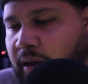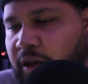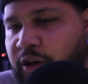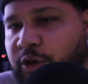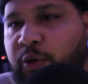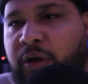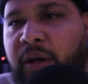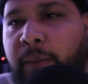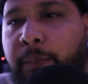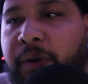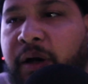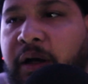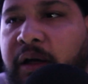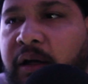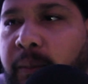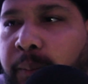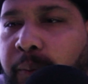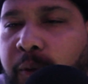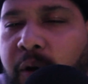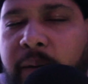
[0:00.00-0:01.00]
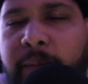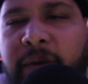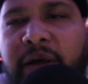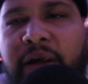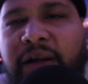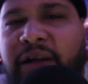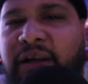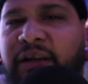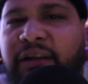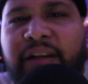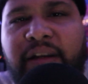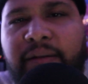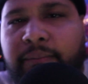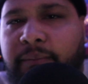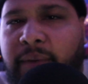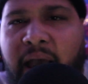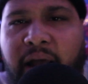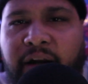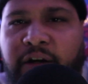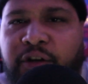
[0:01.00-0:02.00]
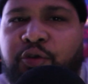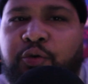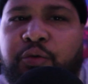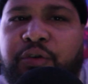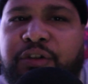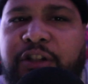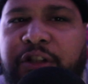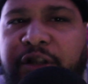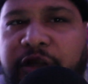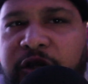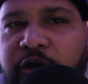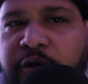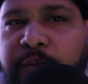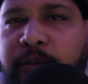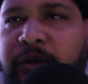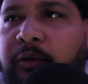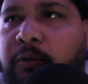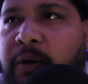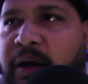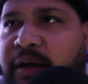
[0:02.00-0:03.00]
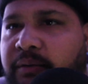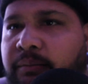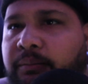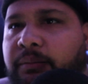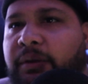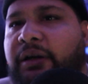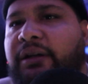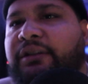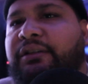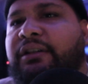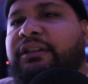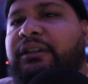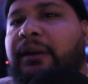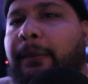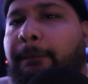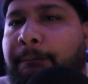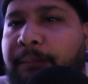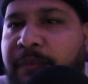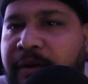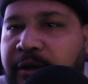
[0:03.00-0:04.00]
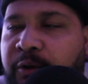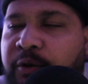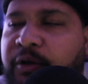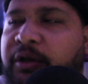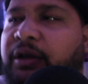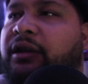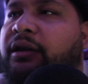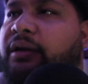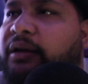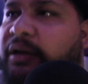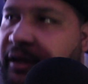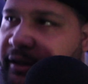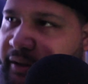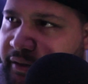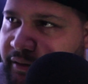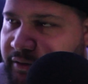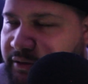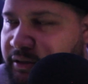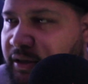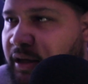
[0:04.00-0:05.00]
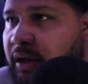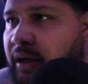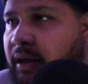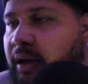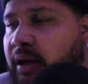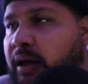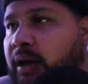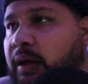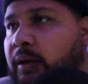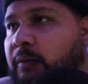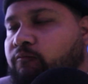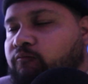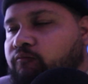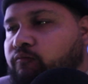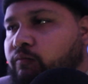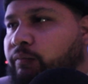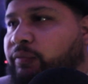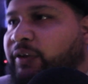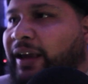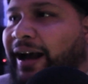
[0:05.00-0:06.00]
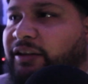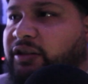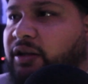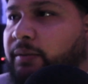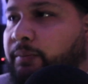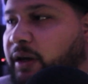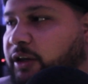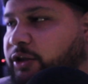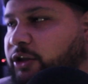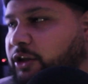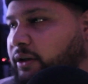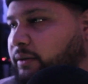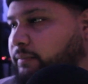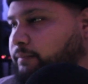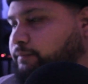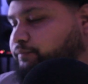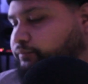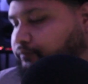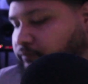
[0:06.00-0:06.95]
You could book an appointment and it didn't matter. You would still be waiting because it's a million niggas. Not to mention,